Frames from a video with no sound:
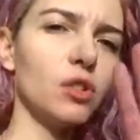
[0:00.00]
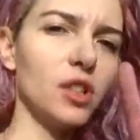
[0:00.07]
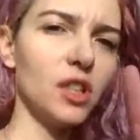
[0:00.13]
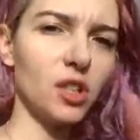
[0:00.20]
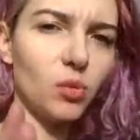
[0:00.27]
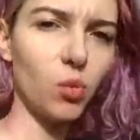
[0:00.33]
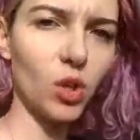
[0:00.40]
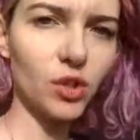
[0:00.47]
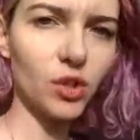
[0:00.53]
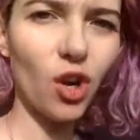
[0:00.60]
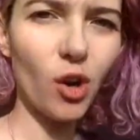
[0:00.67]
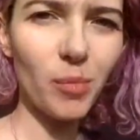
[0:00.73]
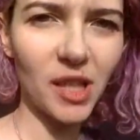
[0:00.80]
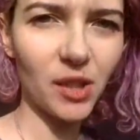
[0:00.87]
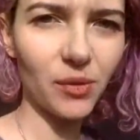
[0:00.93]
on this one
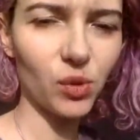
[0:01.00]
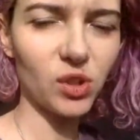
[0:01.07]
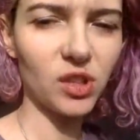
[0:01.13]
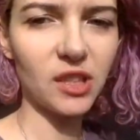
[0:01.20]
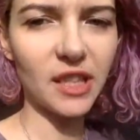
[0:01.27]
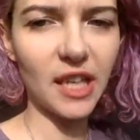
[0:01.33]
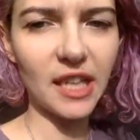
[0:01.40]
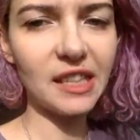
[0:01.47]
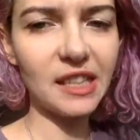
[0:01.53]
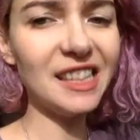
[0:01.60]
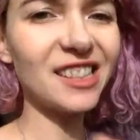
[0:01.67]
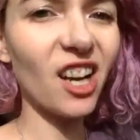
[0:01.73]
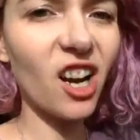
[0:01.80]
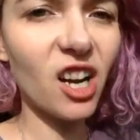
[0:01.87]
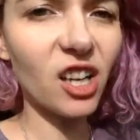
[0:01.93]
topic for today.
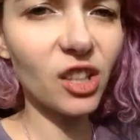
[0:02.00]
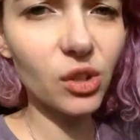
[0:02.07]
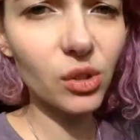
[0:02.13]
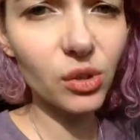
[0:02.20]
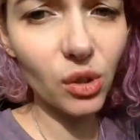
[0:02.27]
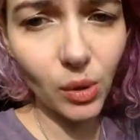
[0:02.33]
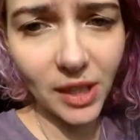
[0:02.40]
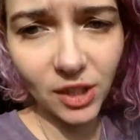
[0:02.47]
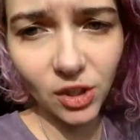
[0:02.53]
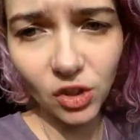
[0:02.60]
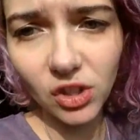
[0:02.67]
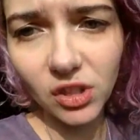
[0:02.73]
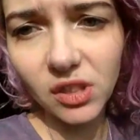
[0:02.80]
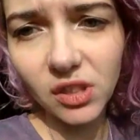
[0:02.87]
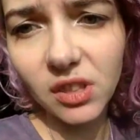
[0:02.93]
These are good
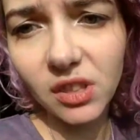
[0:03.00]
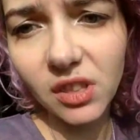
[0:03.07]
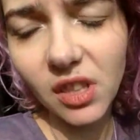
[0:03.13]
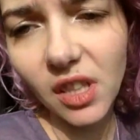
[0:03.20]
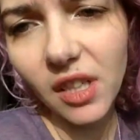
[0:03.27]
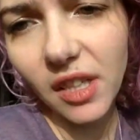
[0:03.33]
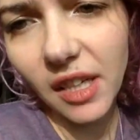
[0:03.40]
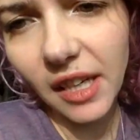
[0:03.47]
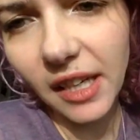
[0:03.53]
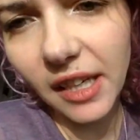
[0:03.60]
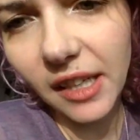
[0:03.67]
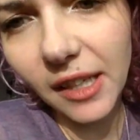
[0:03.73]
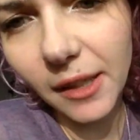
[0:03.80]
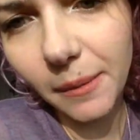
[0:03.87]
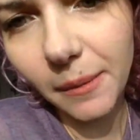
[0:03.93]
questions,
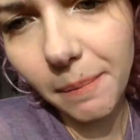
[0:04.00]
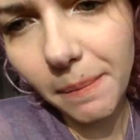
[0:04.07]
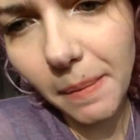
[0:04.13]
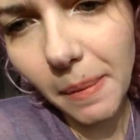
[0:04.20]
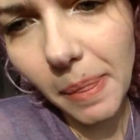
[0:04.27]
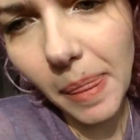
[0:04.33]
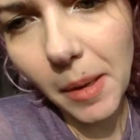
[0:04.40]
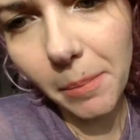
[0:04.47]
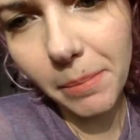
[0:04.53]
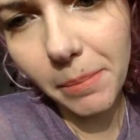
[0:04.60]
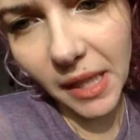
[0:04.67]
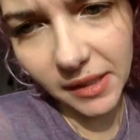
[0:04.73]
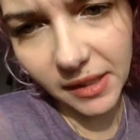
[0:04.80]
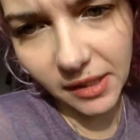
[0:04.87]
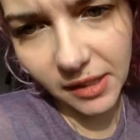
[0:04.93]

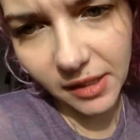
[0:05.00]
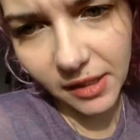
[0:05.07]
but